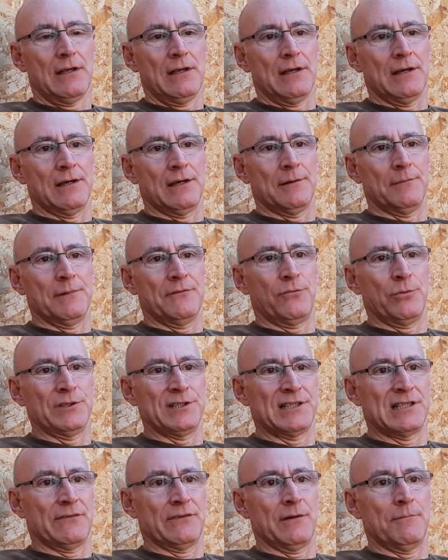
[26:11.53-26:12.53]
If we
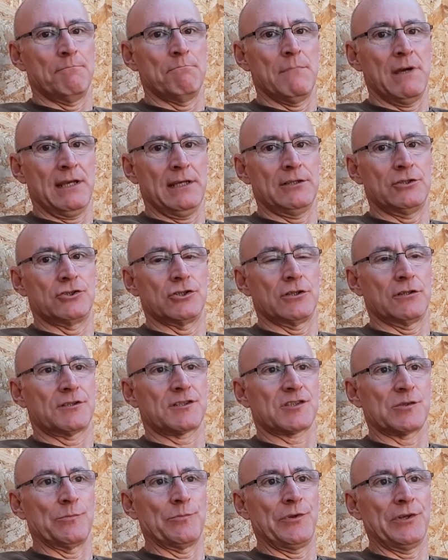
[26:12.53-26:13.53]
did have a major
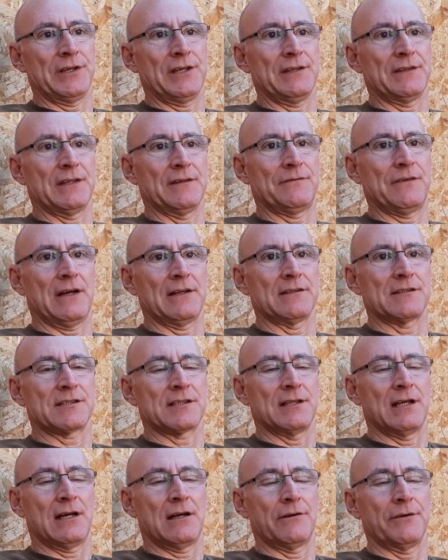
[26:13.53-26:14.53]
something hit the fan
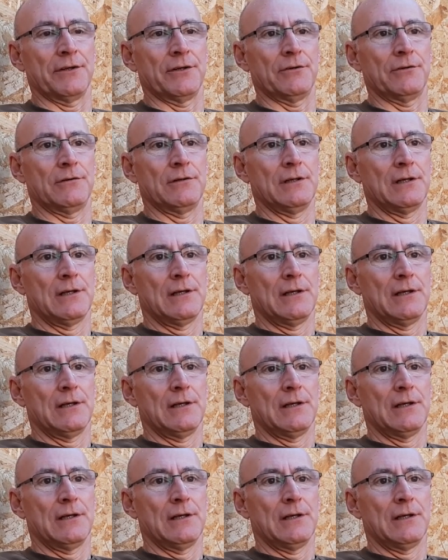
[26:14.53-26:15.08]
scenario,